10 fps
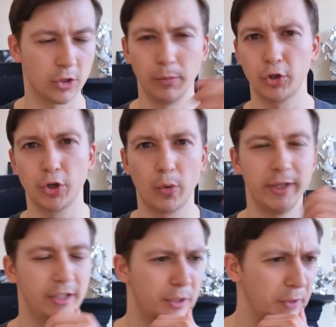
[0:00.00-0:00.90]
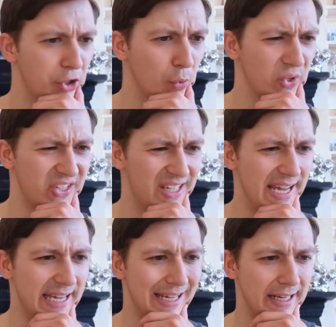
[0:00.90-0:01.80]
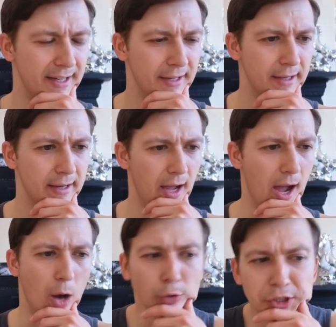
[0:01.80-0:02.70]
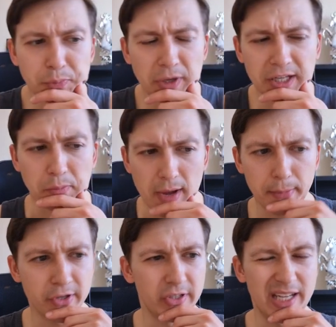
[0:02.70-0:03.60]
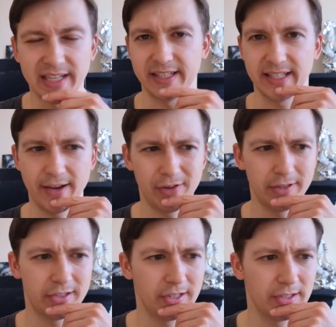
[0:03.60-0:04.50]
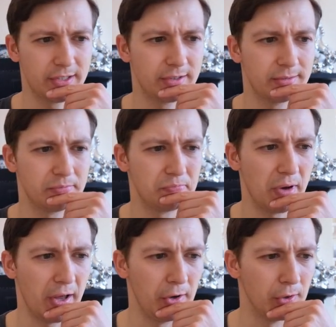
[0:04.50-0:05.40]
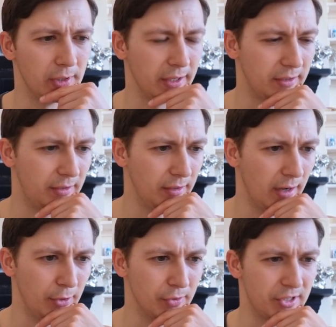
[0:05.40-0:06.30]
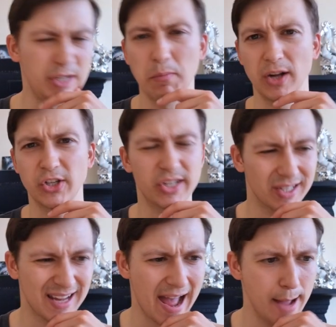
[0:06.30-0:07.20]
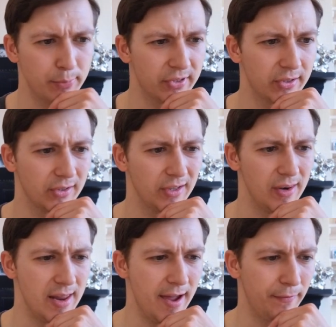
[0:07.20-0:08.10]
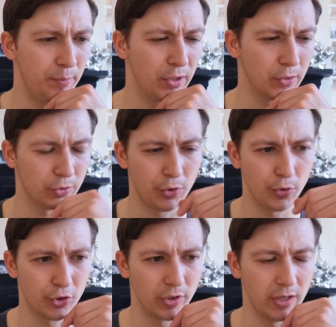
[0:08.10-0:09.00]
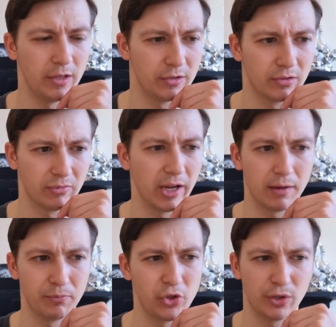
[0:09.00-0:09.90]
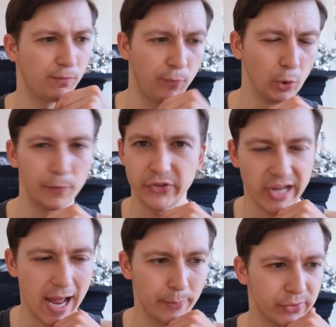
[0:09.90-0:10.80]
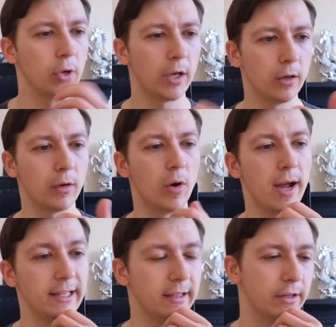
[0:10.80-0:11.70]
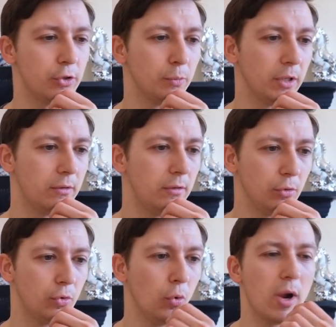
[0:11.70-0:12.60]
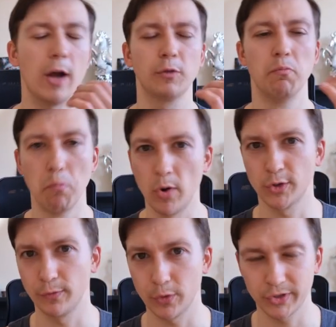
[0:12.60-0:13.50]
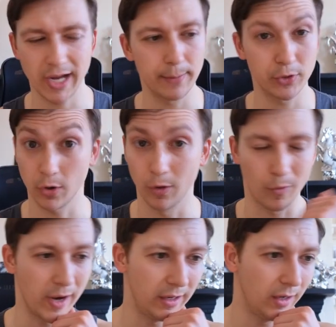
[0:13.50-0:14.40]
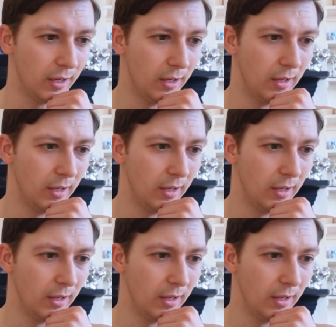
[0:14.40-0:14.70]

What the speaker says: So I'm not sure when this picture was taken. I would expect maybe it's day 7, since I don't know, like there, I don't see much scabs left, because usually it's like just full of scabs. So I'm gonna go ahead and assume that you took out most of your scabs already